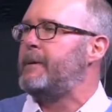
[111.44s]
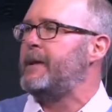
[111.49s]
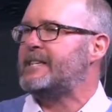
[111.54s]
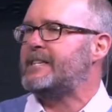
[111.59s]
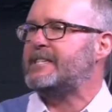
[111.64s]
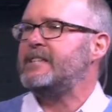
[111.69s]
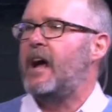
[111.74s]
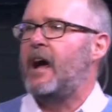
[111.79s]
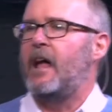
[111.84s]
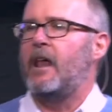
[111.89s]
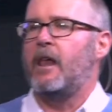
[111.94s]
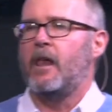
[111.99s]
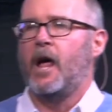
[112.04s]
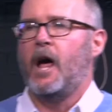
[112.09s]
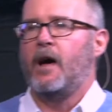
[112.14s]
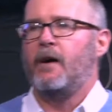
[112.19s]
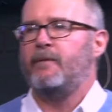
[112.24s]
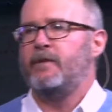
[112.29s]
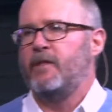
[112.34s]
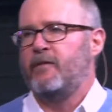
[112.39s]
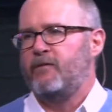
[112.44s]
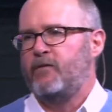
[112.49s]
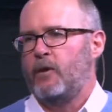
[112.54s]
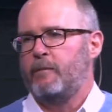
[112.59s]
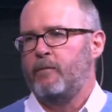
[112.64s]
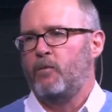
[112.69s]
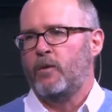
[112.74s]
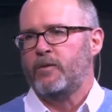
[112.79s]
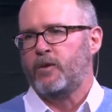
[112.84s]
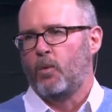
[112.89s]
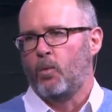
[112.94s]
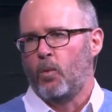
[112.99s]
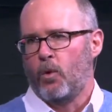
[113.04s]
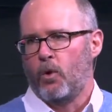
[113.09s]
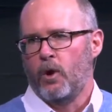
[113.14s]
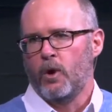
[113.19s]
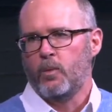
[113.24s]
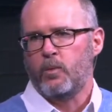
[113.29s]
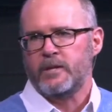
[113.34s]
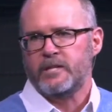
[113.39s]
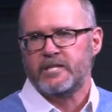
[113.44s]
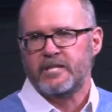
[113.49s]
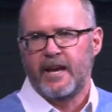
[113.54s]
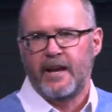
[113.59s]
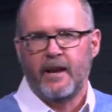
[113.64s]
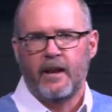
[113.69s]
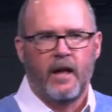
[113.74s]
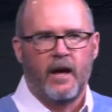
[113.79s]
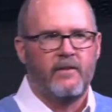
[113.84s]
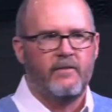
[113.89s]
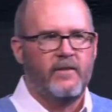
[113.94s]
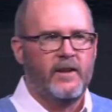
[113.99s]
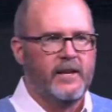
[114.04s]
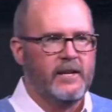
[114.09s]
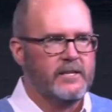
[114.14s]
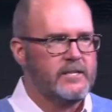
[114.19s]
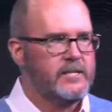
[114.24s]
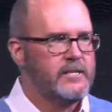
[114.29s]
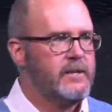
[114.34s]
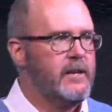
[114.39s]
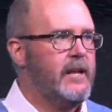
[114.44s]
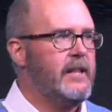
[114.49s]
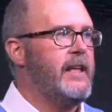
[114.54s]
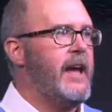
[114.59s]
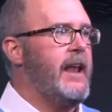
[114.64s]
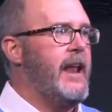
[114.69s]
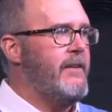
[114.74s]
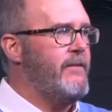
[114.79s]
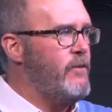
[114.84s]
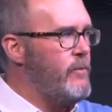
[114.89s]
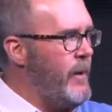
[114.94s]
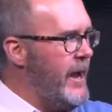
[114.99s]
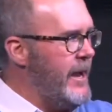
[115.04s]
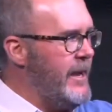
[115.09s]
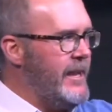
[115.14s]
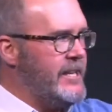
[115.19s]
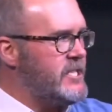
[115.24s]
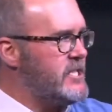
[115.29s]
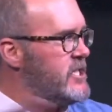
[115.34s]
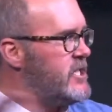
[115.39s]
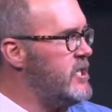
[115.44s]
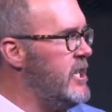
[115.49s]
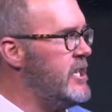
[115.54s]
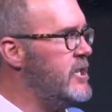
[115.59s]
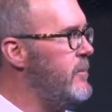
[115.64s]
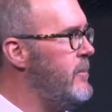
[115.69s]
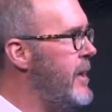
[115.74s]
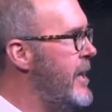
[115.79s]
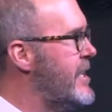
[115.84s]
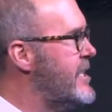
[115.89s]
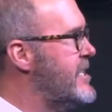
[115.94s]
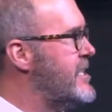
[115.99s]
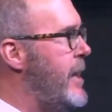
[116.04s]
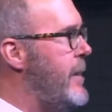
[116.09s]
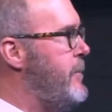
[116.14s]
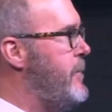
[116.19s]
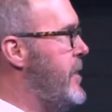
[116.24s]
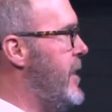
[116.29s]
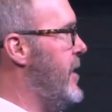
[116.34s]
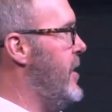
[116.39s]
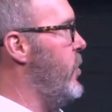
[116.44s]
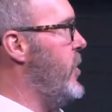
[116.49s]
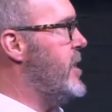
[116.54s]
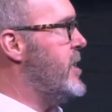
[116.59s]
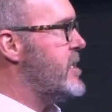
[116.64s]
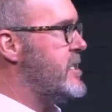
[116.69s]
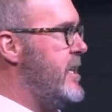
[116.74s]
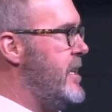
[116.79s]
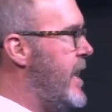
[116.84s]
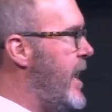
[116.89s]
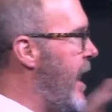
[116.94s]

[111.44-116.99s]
But it's not love in the form of what the world would say love is, in that everybody just needs to be accepted. And we just